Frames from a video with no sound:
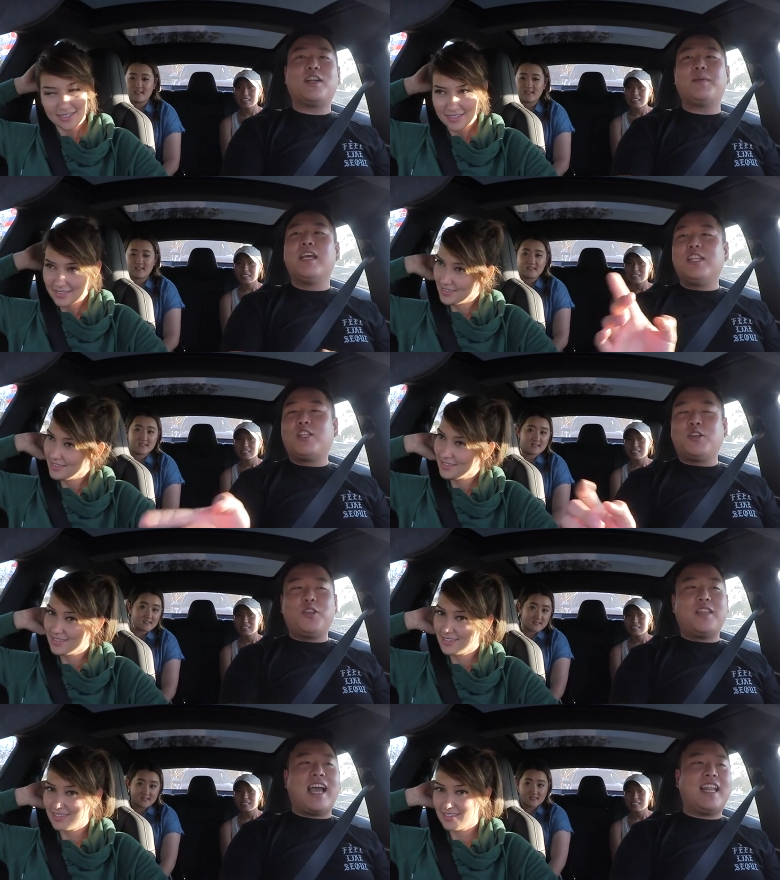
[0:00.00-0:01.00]
Speaker 1: you're gonna be. Don't
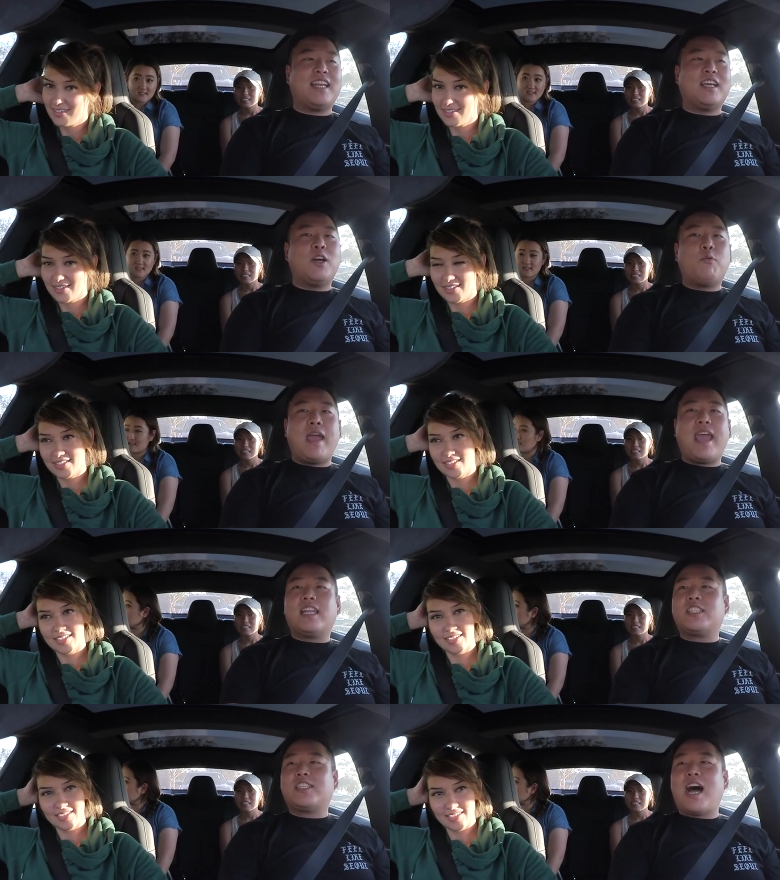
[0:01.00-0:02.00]
do that.
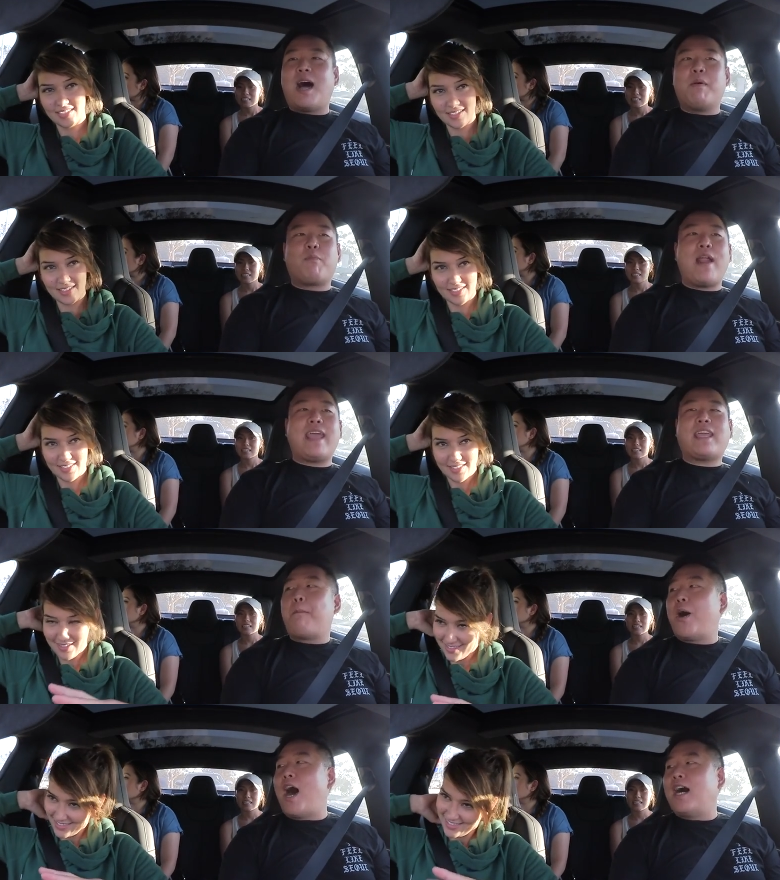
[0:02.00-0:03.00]
Wait. Stop. Break.
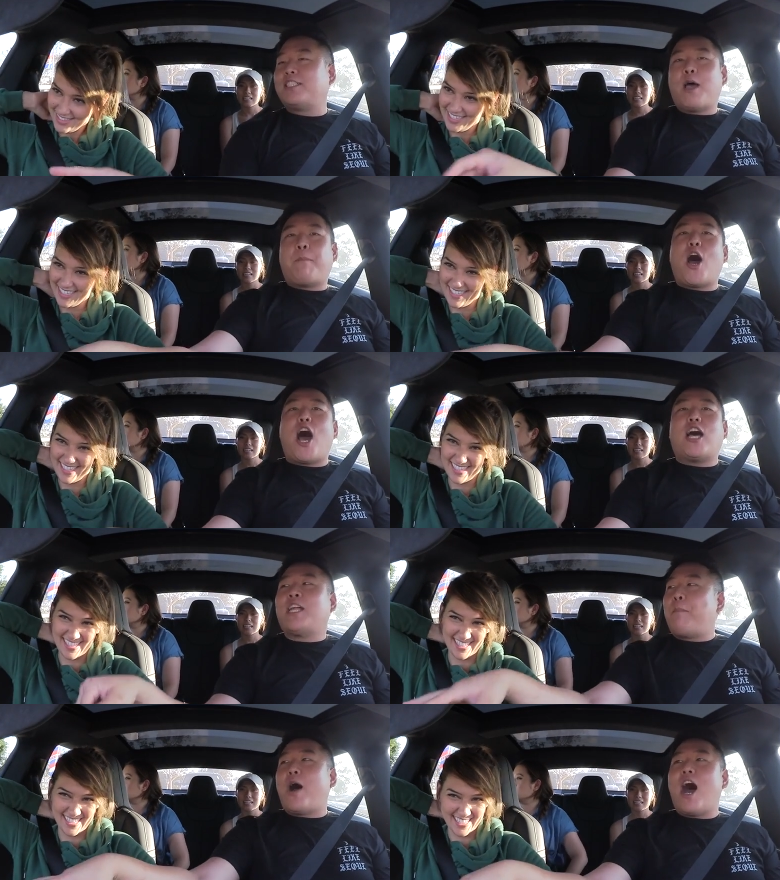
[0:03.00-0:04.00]
Pause. Pause.
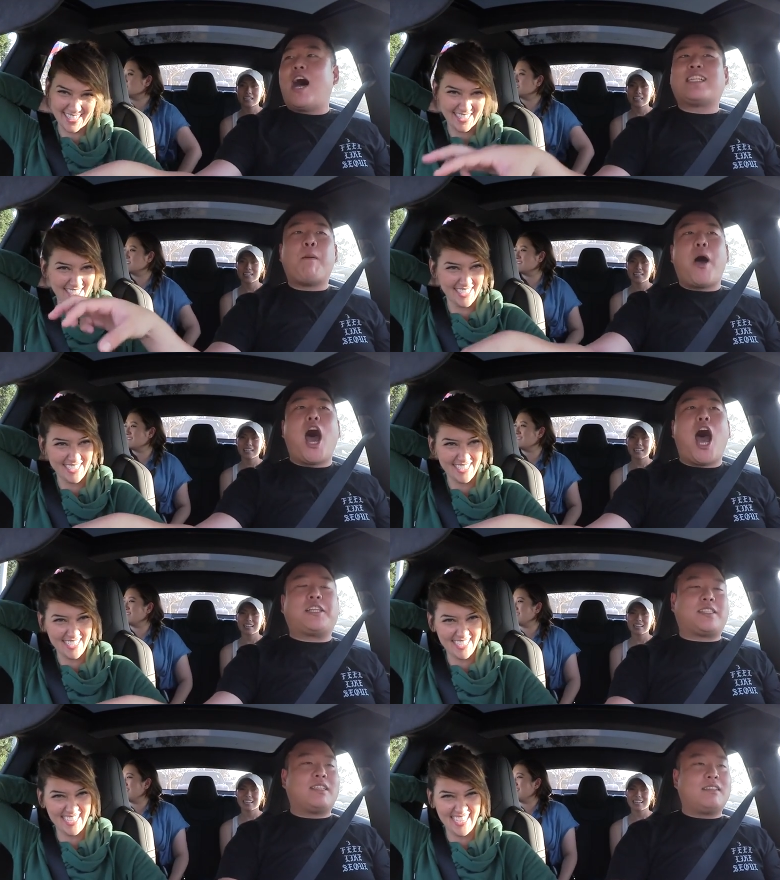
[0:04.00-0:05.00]
Pause.
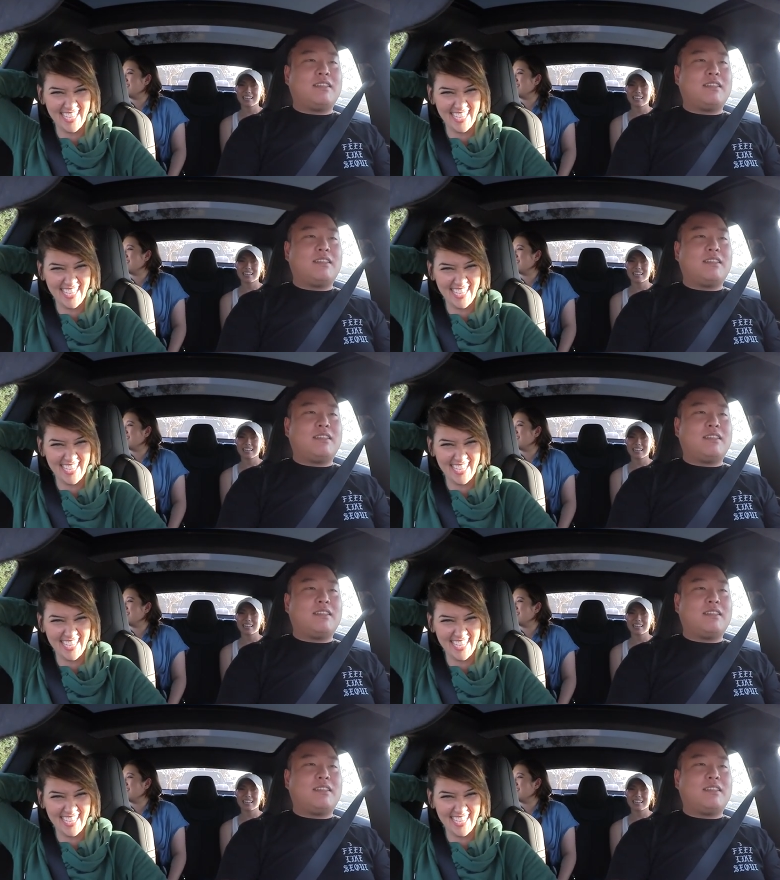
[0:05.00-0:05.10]
Pause.